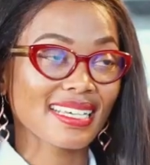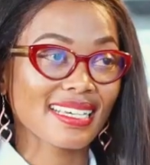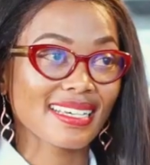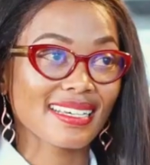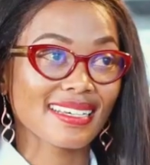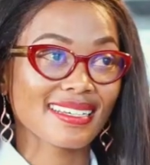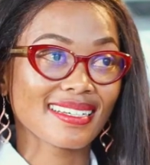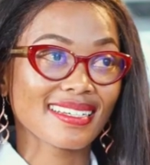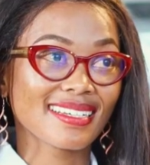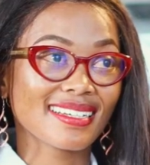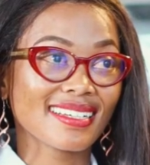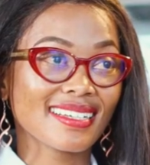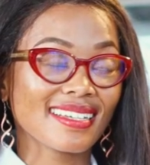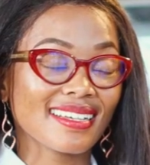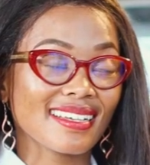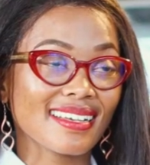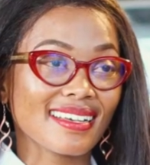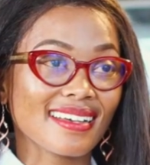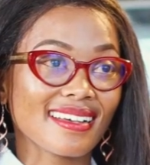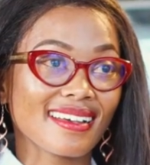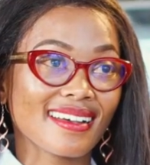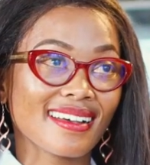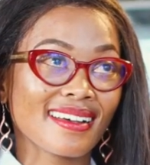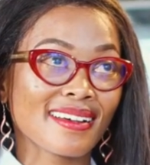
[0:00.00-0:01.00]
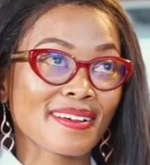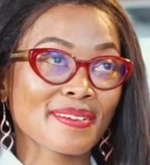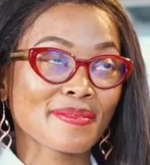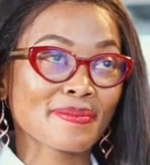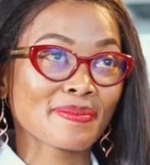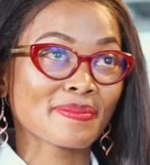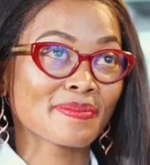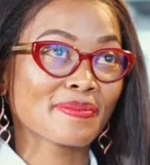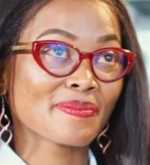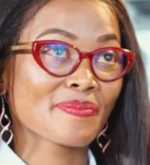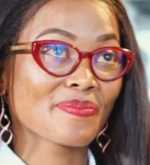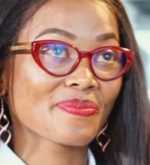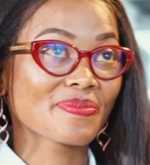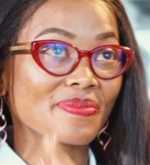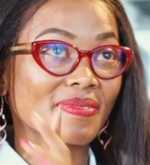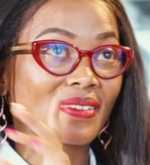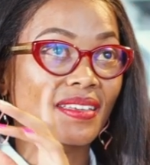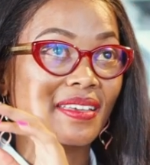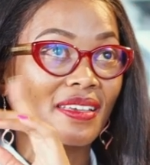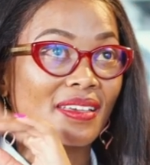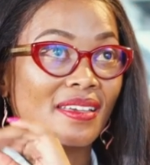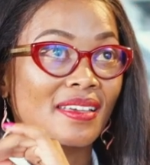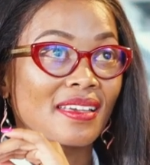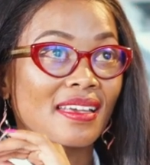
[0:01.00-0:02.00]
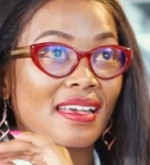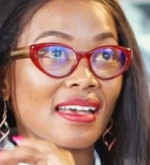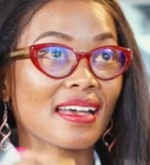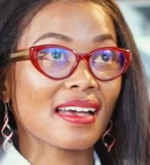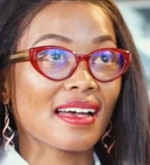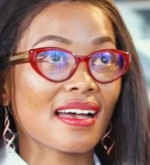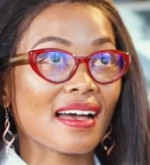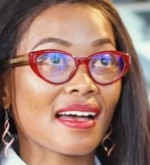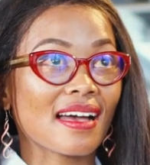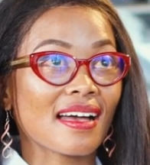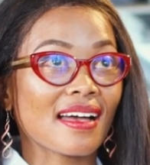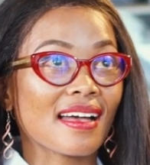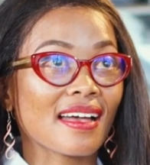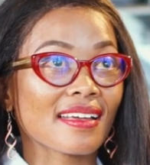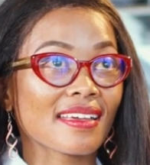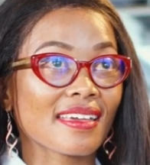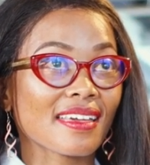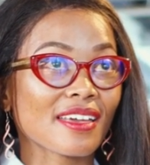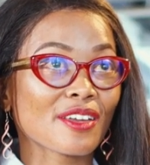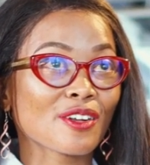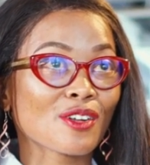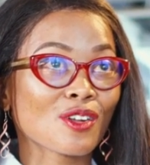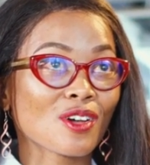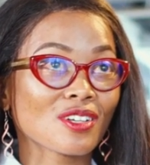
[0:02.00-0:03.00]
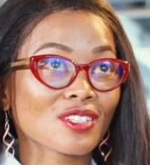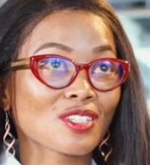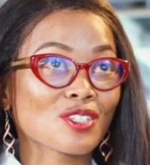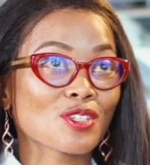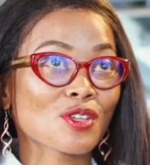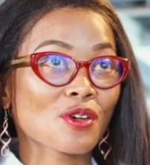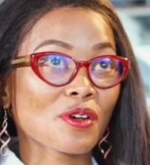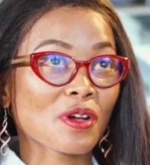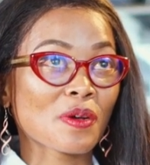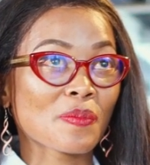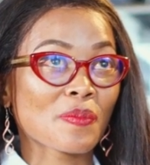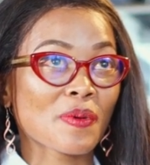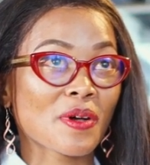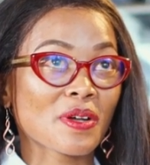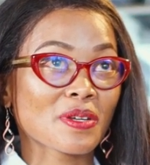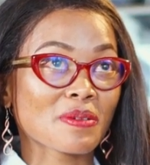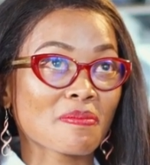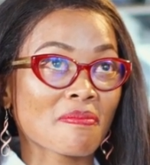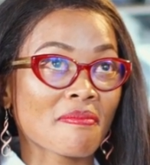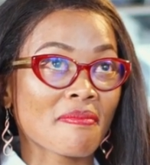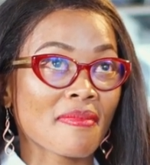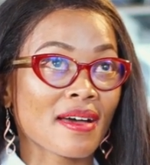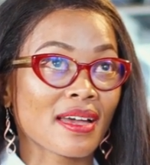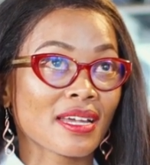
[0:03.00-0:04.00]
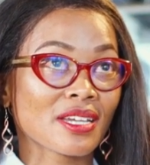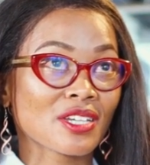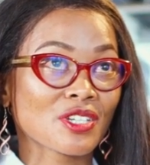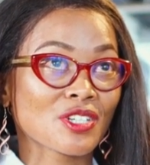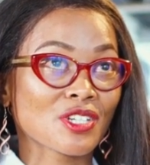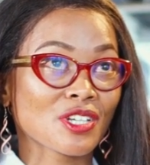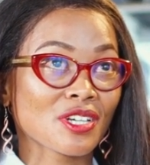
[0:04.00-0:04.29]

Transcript: Yeah. Um, I cannot talk about my